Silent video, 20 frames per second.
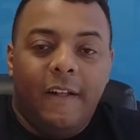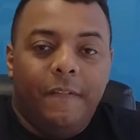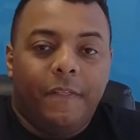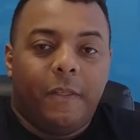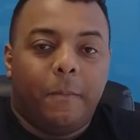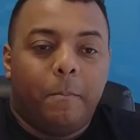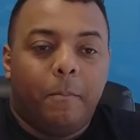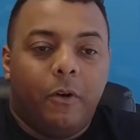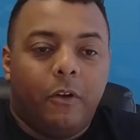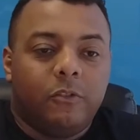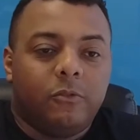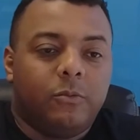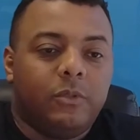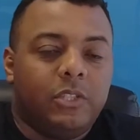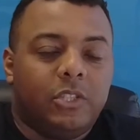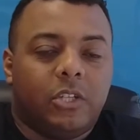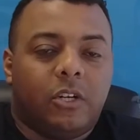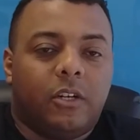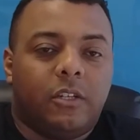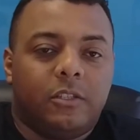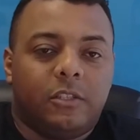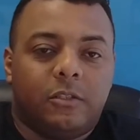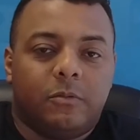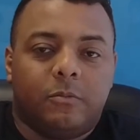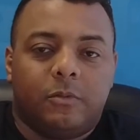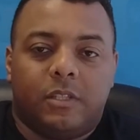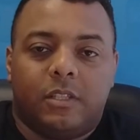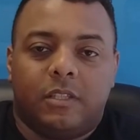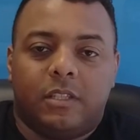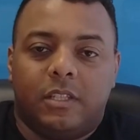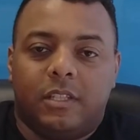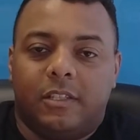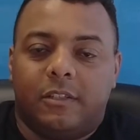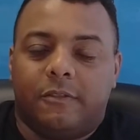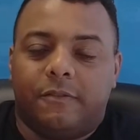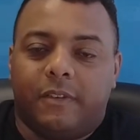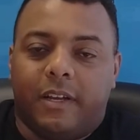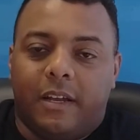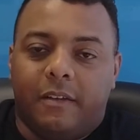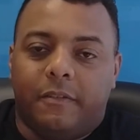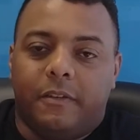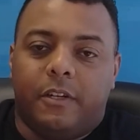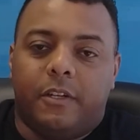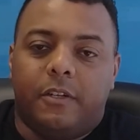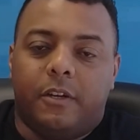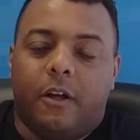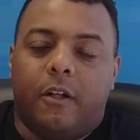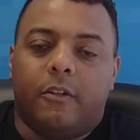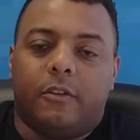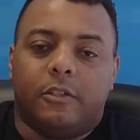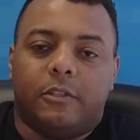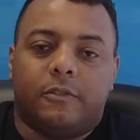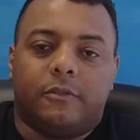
The most we charge someone is $500